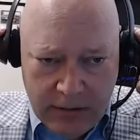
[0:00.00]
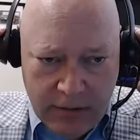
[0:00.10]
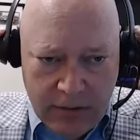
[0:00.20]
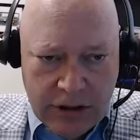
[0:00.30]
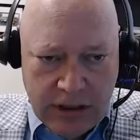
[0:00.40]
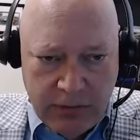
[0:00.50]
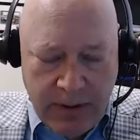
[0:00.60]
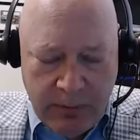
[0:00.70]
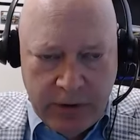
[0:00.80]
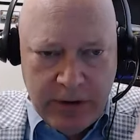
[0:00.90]
you're trying to
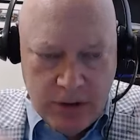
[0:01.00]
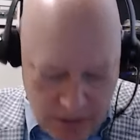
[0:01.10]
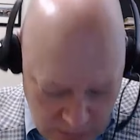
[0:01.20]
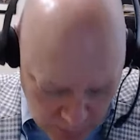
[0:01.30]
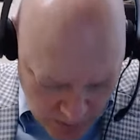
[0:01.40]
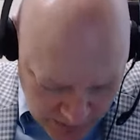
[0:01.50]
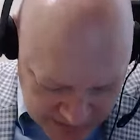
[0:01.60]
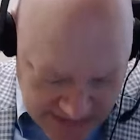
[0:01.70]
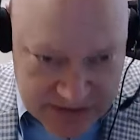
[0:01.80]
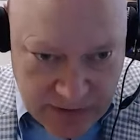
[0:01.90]
remember it, you wrote it
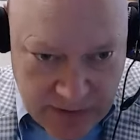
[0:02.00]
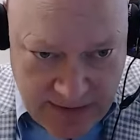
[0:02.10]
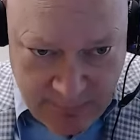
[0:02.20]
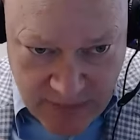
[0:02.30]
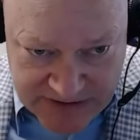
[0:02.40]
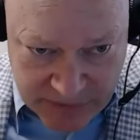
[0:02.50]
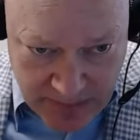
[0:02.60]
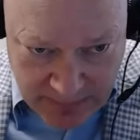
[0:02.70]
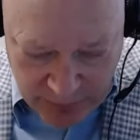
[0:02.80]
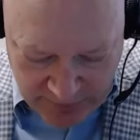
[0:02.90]
down, so you have muscle
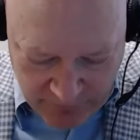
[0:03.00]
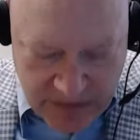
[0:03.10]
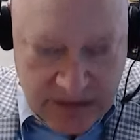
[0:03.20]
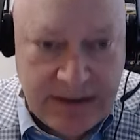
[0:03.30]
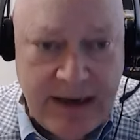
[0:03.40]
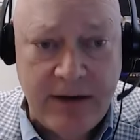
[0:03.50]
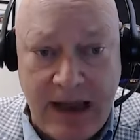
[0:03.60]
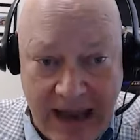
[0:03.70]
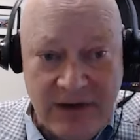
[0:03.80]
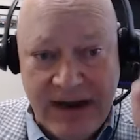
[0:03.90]
memory of written it down,
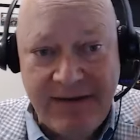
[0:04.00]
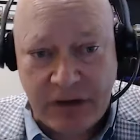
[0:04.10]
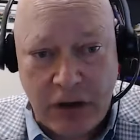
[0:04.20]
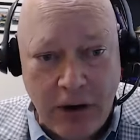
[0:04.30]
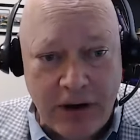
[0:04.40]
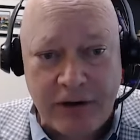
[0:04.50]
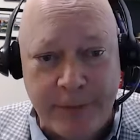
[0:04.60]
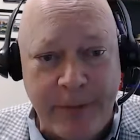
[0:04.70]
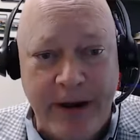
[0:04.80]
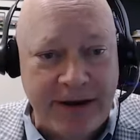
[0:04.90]
and you have the card in your
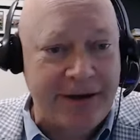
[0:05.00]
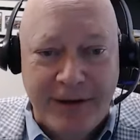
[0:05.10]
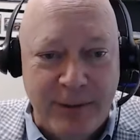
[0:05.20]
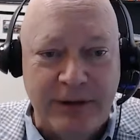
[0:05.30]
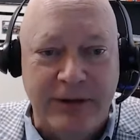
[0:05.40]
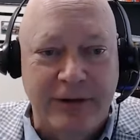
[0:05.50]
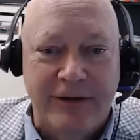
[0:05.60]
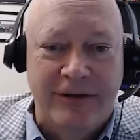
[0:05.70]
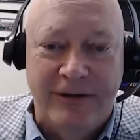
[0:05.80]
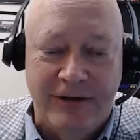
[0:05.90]
pocket. I mean,
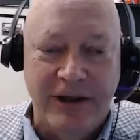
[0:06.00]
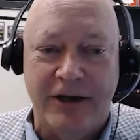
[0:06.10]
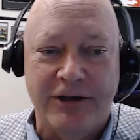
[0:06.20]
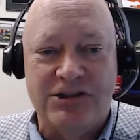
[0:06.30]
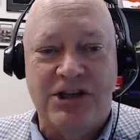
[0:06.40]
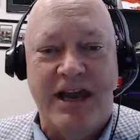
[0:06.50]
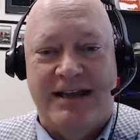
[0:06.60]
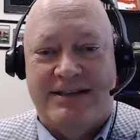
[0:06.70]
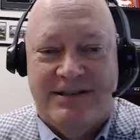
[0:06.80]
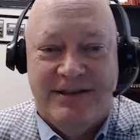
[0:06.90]
you got a good
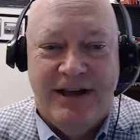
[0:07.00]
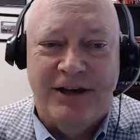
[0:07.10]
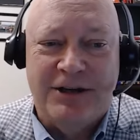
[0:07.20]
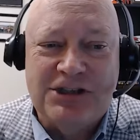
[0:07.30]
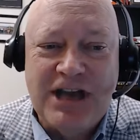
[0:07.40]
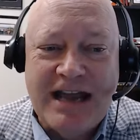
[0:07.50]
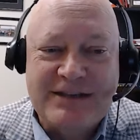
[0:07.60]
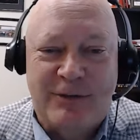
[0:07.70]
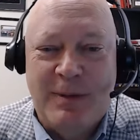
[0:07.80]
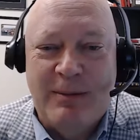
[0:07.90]
chance. You got a good
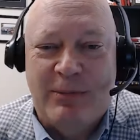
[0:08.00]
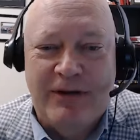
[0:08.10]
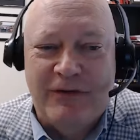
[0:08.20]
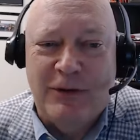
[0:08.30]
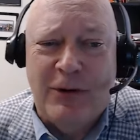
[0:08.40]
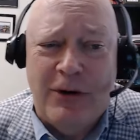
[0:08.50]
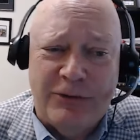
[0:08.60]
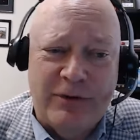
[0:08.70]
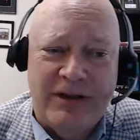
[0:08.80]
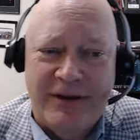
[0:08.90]
chance of remembering if you do all
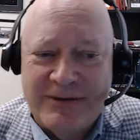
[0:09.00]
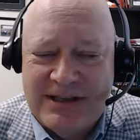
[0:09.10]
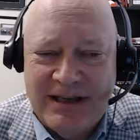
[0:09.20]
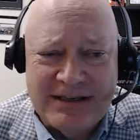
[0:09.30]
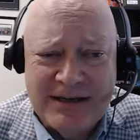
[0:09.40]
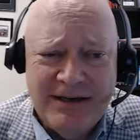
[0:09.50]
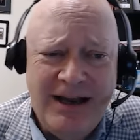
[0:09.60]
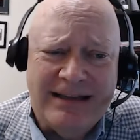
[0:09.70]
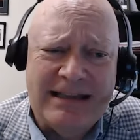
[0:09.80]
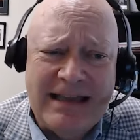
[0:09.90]
three of those things.
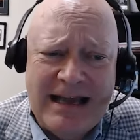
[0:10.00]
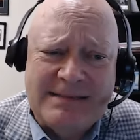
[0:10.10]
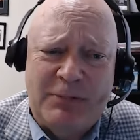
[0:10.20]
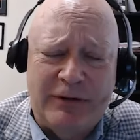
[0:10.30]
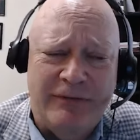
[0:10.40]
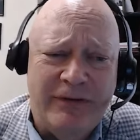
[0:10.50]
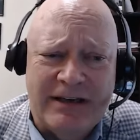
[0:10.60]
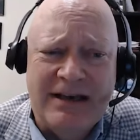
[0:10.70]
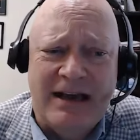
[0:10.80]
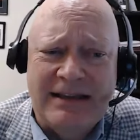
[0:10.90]
Not that that's perfect,
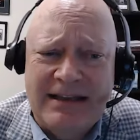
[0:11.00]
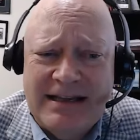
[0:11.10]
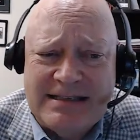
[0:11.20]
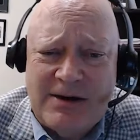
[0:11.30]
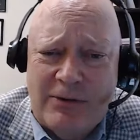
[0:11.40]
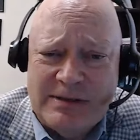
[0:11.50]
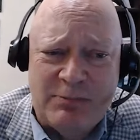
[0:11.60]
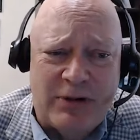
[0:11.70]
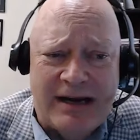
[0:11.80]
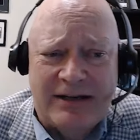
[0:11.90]
and not that that's always
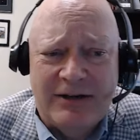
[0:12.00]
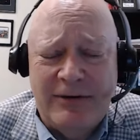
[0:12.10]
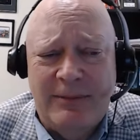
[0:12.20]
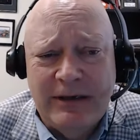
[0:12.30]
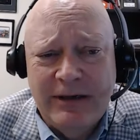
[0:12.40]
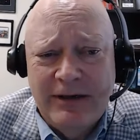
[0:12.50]
practical. I mean,